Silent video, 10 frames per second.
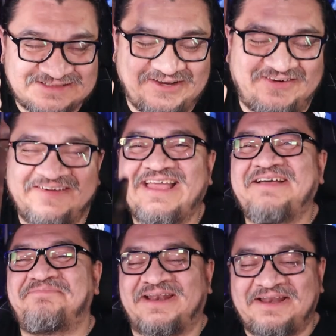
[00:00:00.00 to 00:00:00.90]
So,
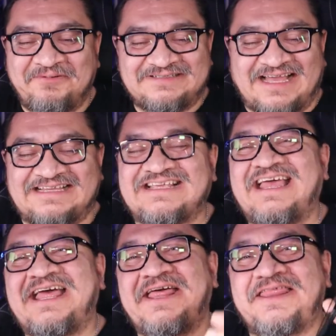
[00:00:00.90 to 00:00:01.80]
but anyways, guys,
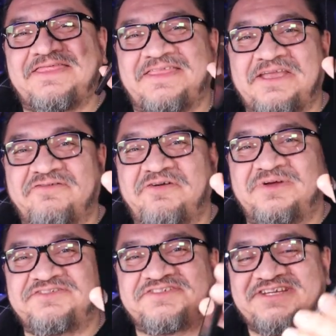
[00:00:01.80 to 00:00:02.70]
thank you very
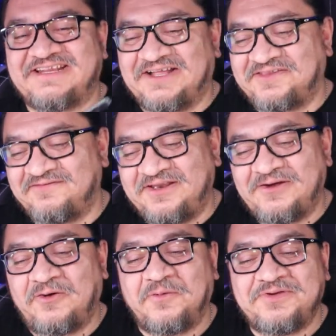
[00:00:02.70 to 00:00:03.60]
much for checking out the
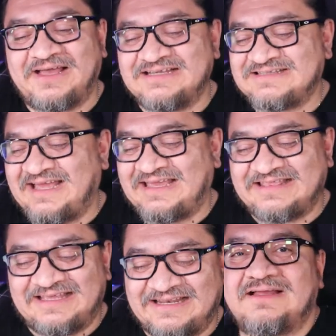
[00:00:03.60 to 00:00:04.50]
video. I hope you guys
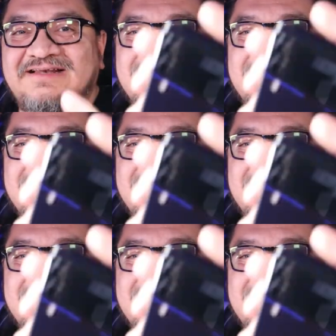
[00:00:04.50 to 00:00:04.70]
liked it.